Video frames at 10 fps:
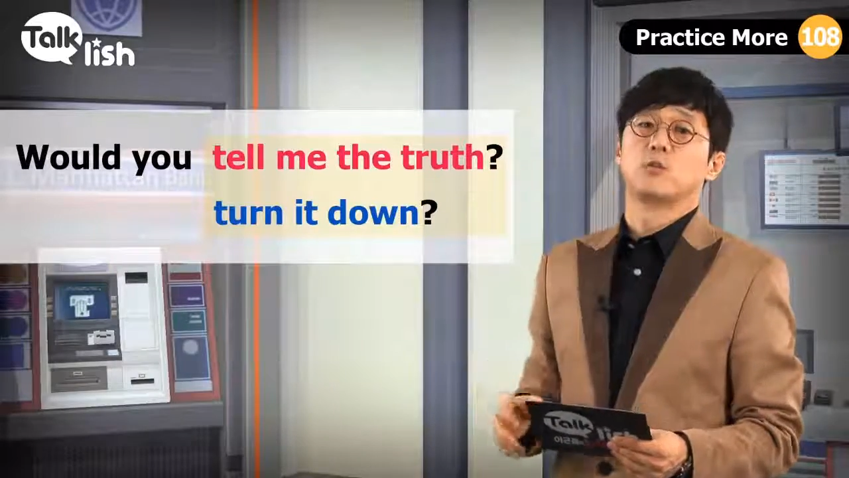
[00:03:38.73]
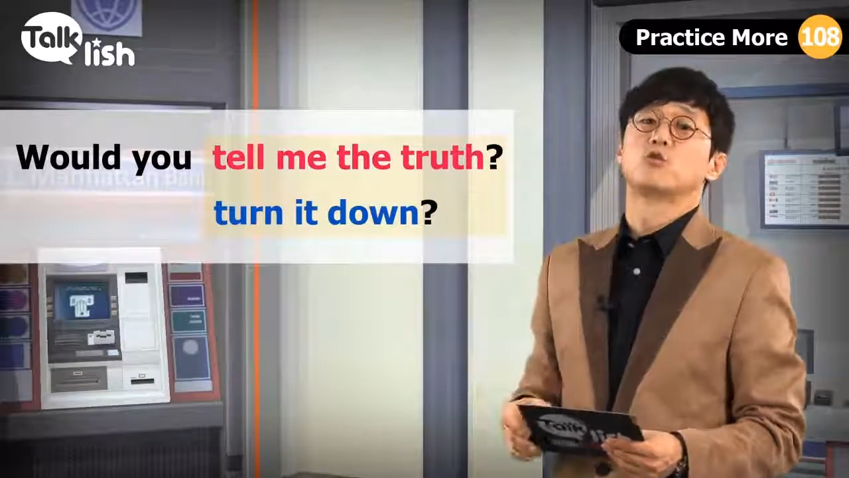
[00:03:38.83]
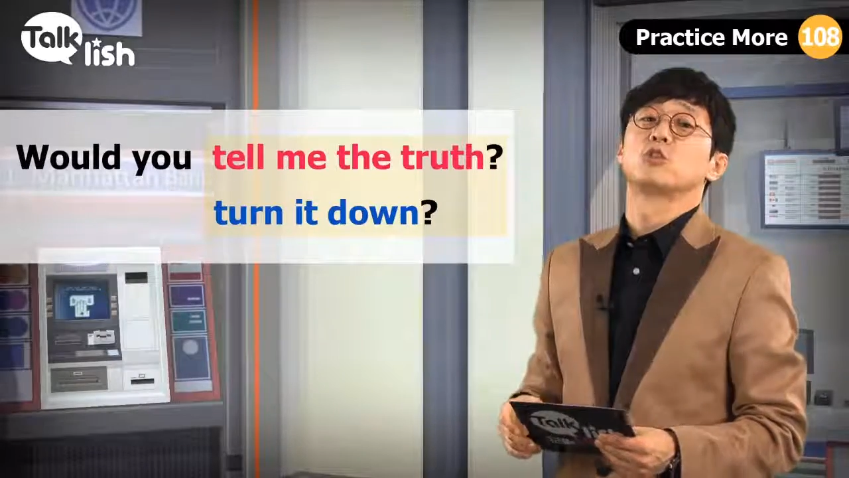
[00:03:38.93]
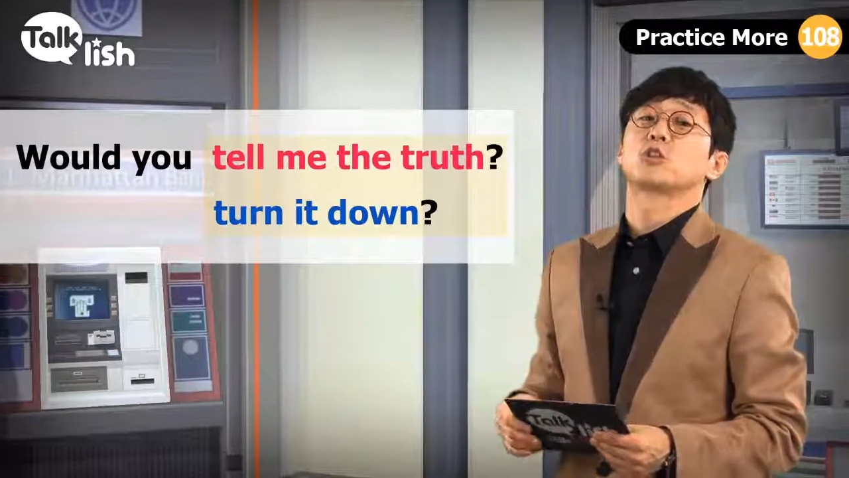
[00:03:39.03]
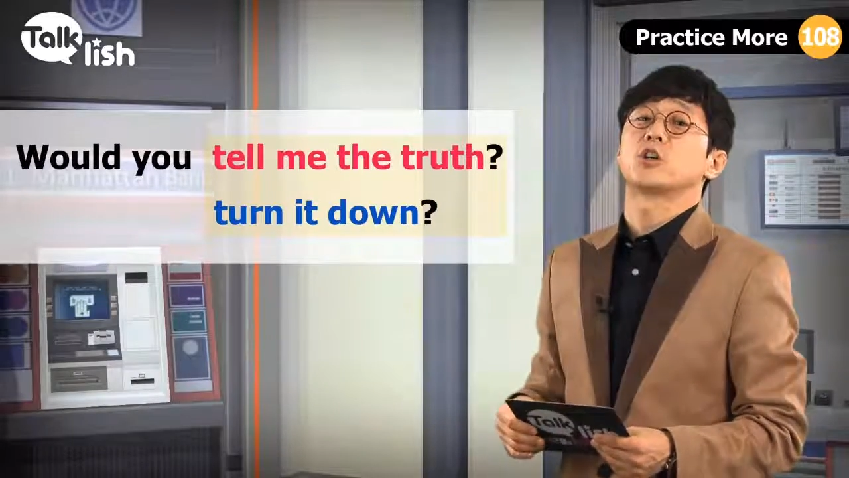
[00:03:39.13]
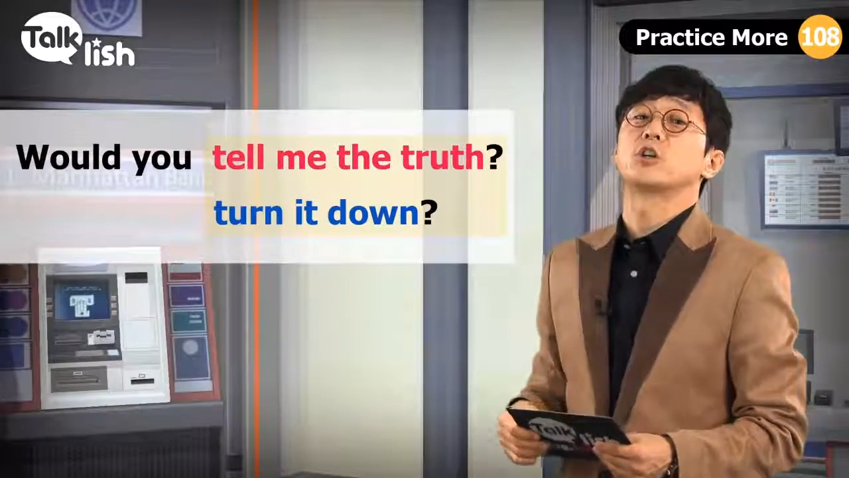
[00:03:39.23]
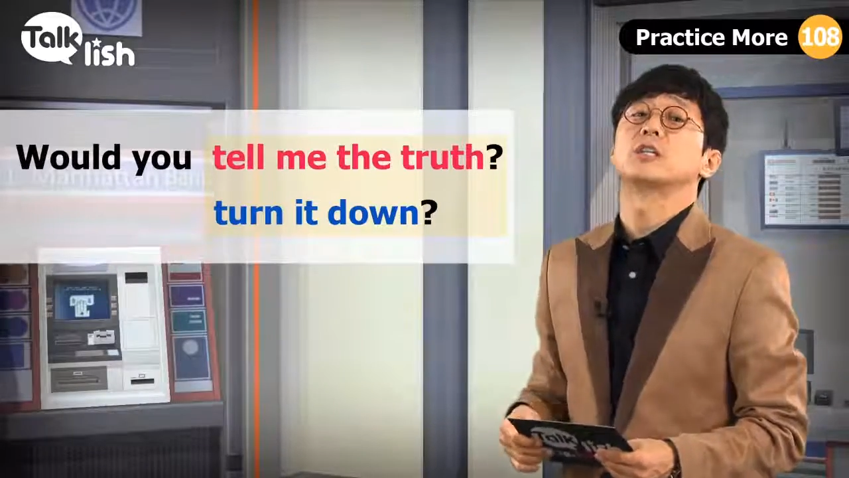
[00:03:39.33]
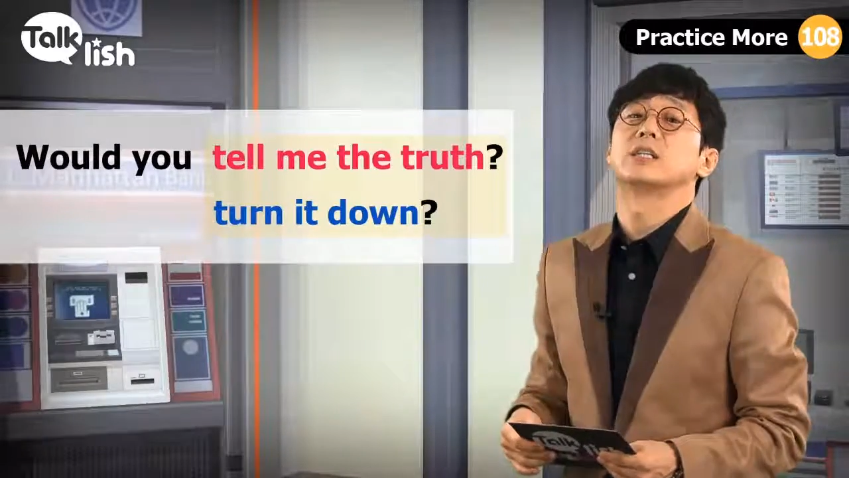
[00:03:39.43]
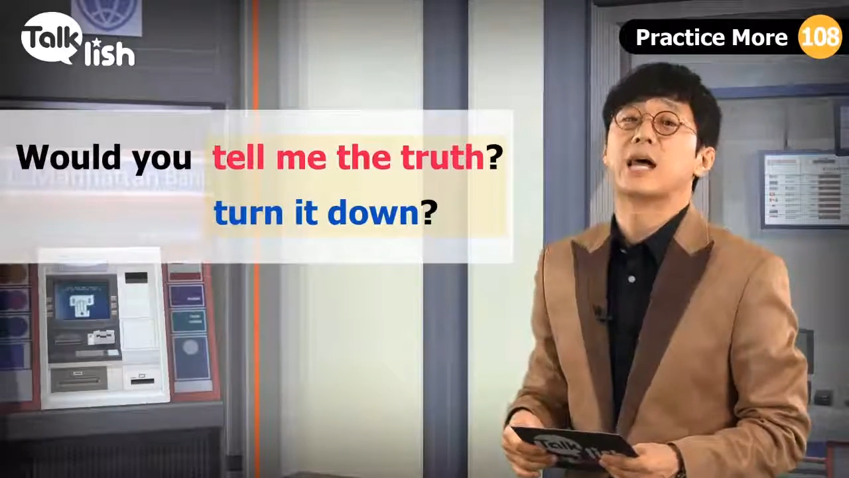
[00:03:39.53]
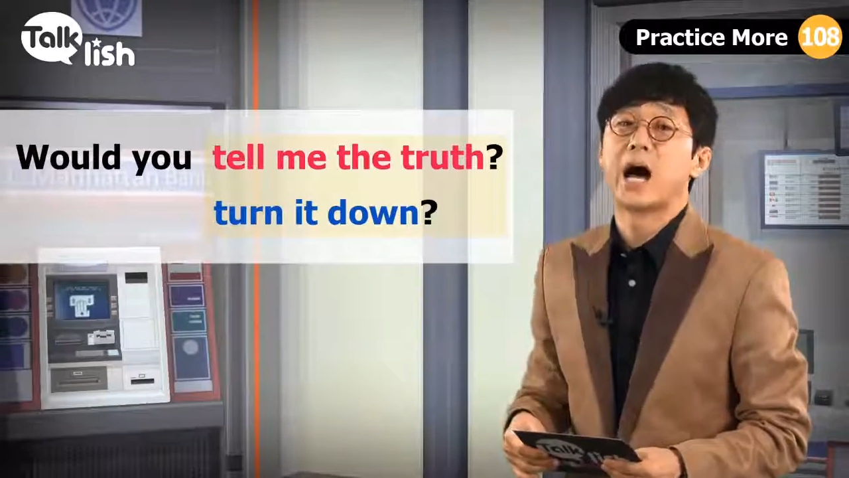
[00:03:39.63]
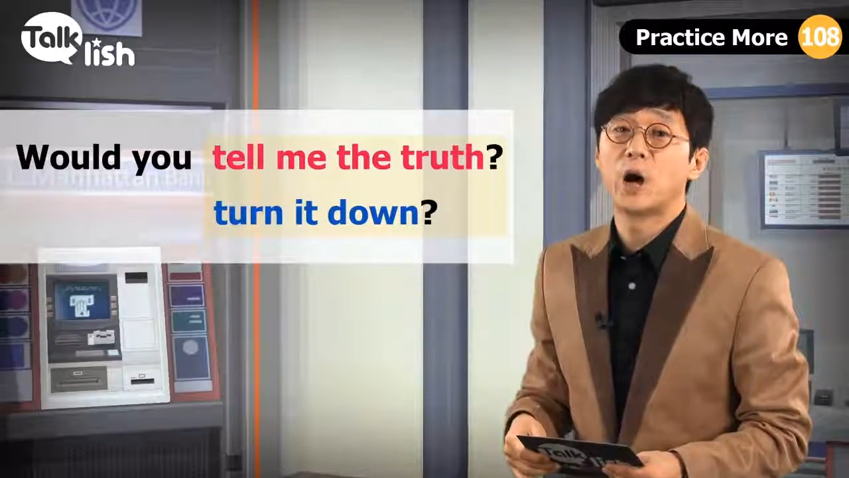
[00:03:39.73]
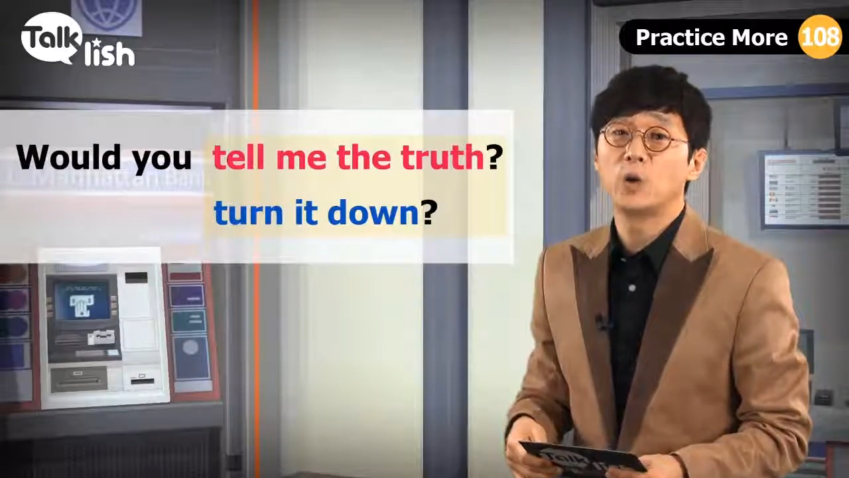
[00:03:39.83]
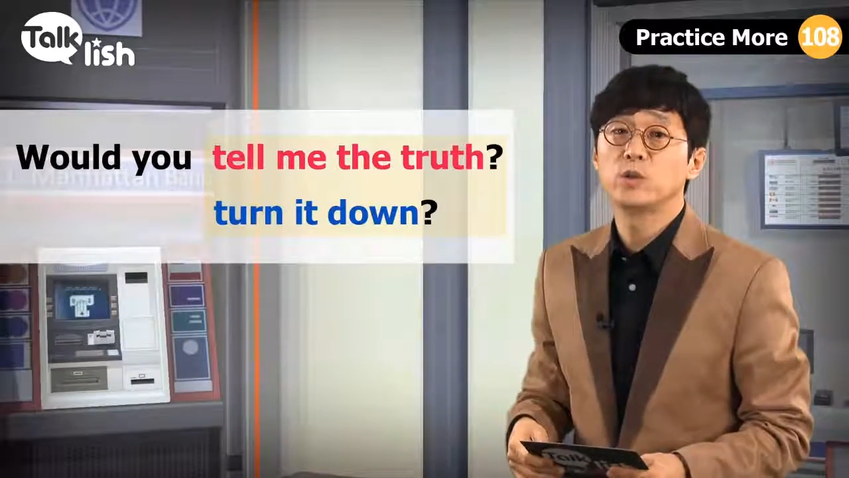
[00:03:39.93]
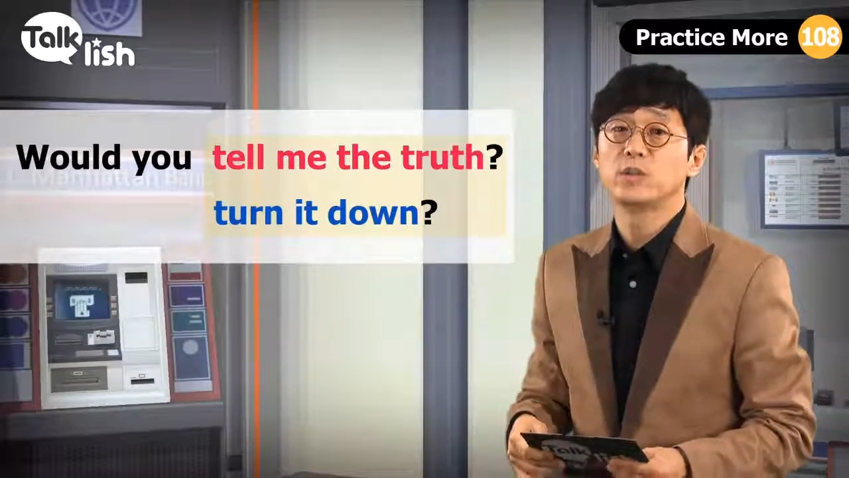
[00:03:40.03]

Would you turn down